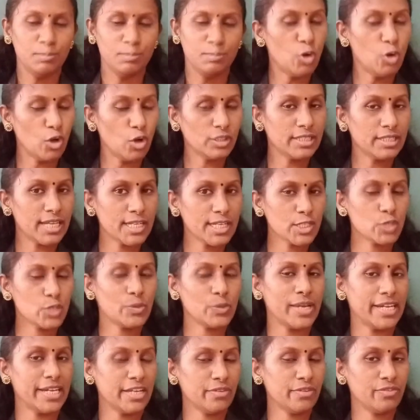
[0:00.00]
More than
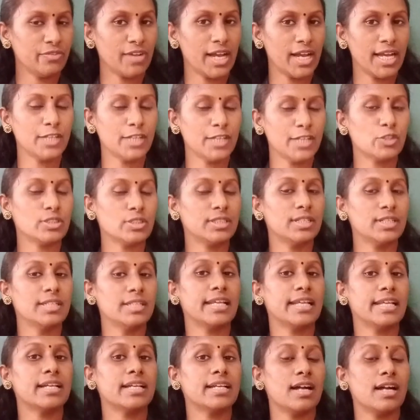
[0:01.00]
25 to
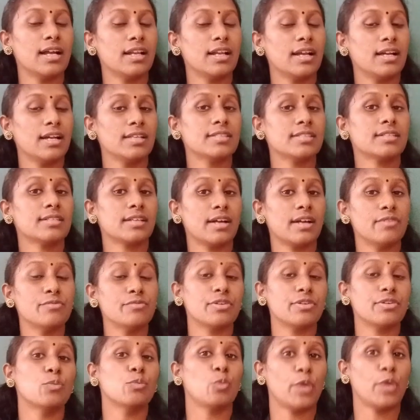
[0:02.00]
30 kalas come
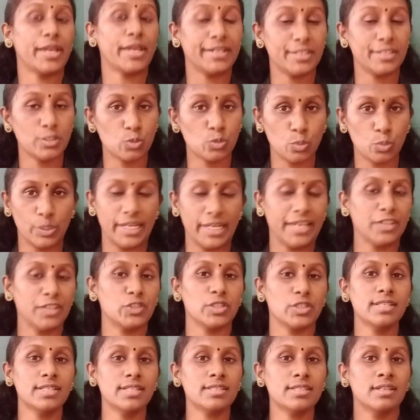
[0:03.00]
from various
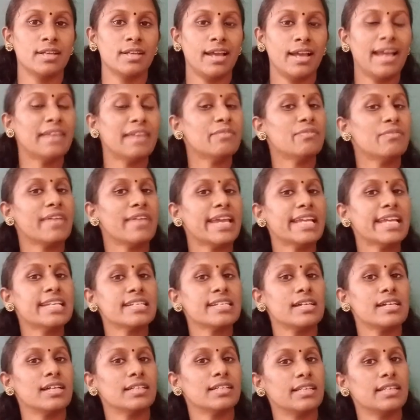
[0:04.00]
villages and wait
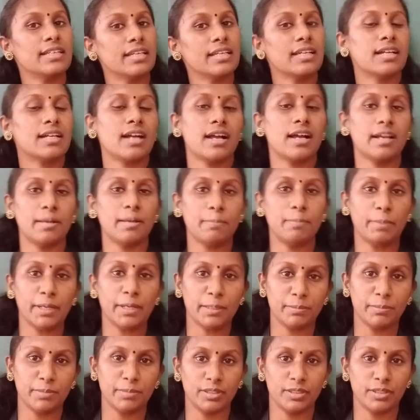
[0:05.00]
at the kala
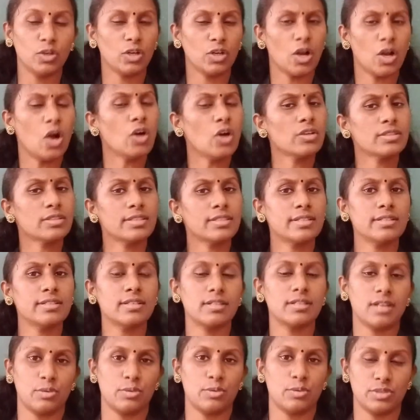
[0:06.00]
parambar or oxen
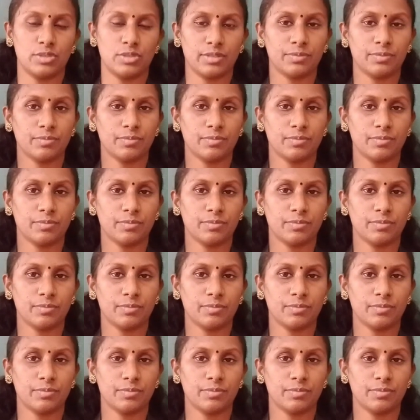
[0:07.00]
ground.